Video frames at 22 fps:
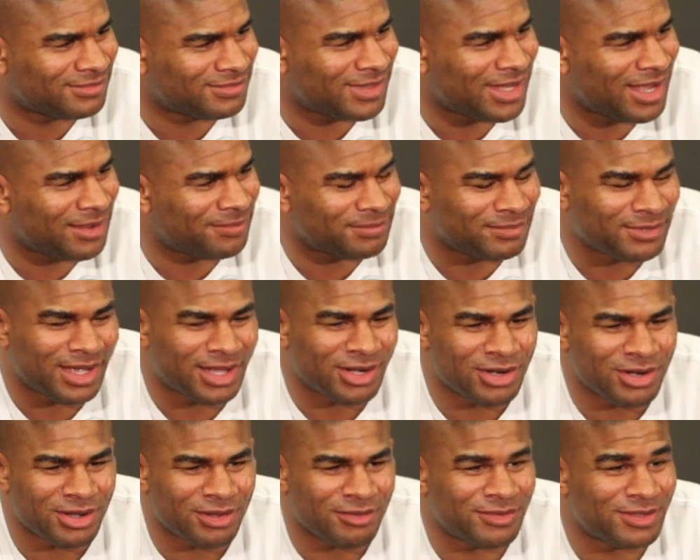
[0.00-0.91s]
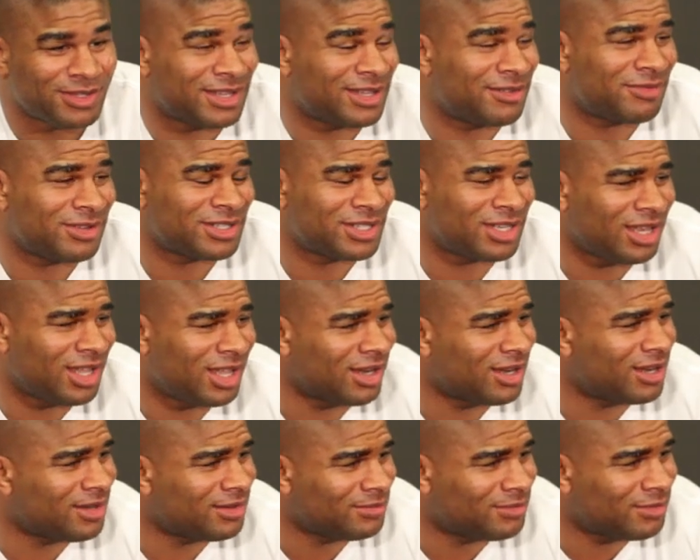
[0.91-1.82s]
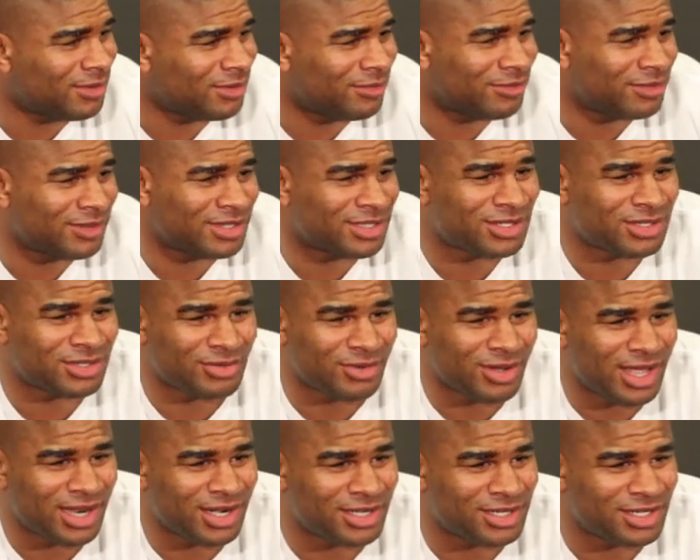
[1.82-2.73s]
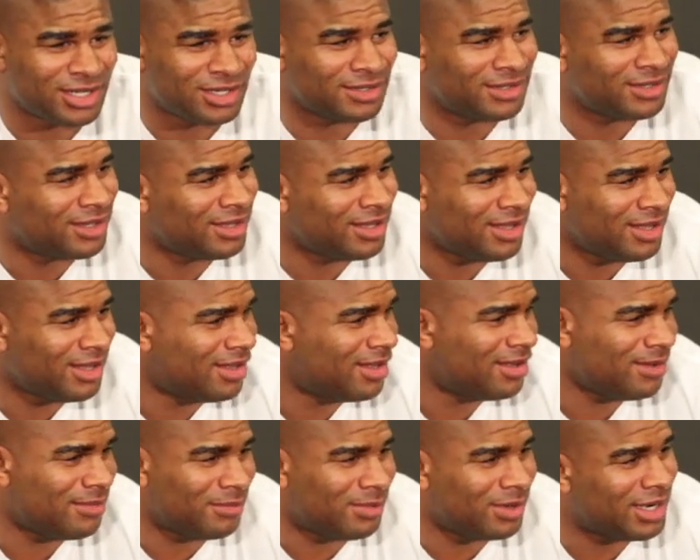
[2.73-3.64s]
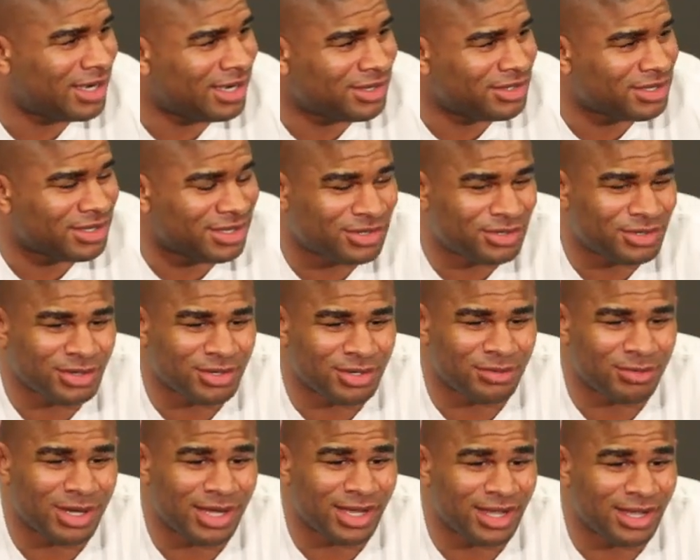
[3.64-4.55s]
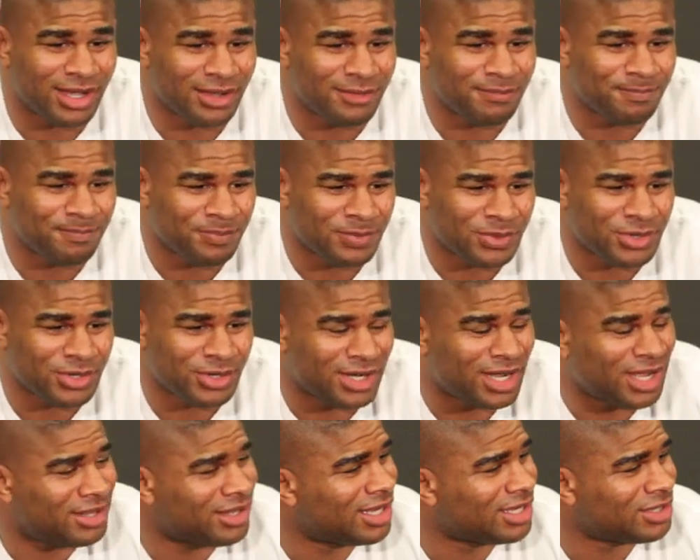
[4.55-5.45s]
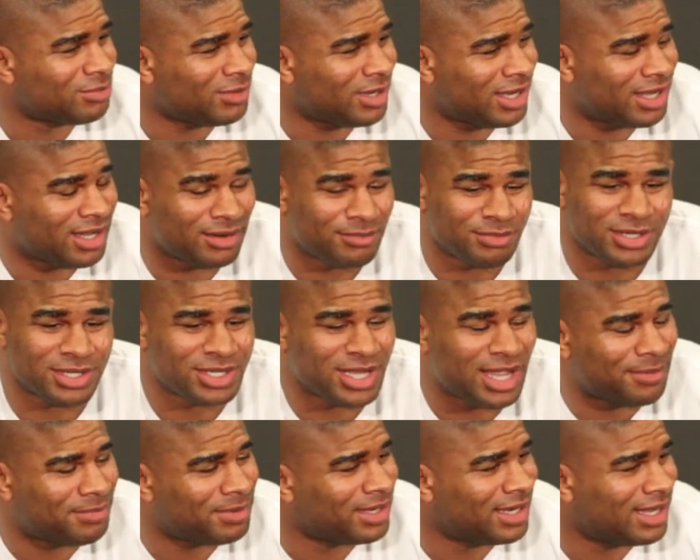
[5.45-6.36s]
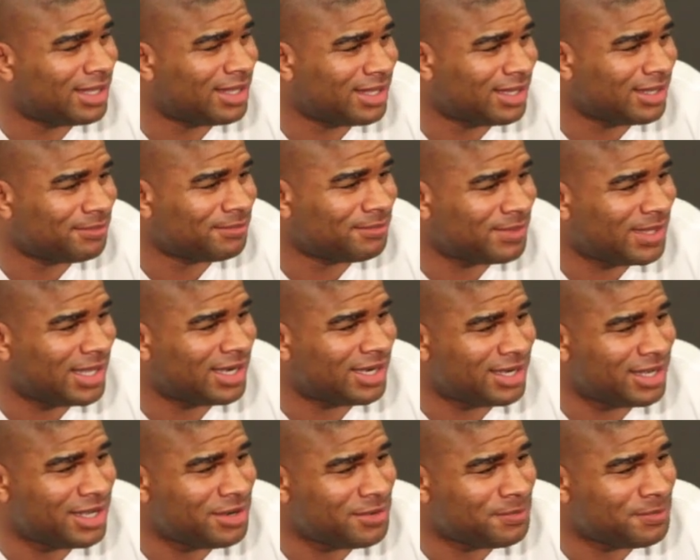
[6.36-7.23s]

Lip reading: I don't know if it's luck, if it's strategy, but it turned out that way, and I'm just happy that it did.